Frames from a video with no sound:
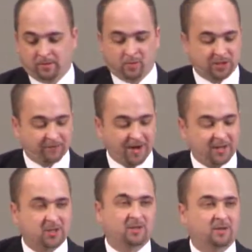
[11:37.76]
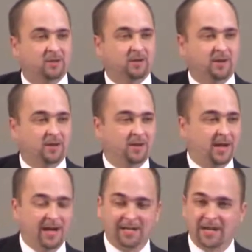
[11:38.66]
Which of us
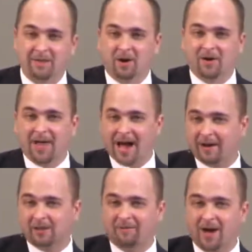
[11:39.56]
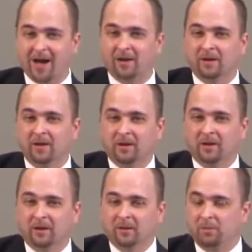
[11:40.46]
any time in our lives have not
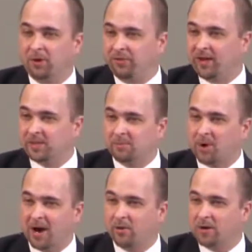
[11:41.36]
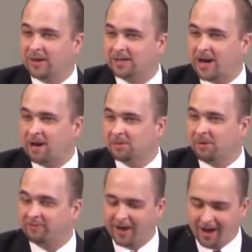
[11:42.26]
put things in priority at times
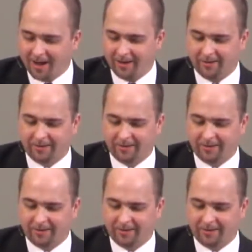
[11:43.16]
above God.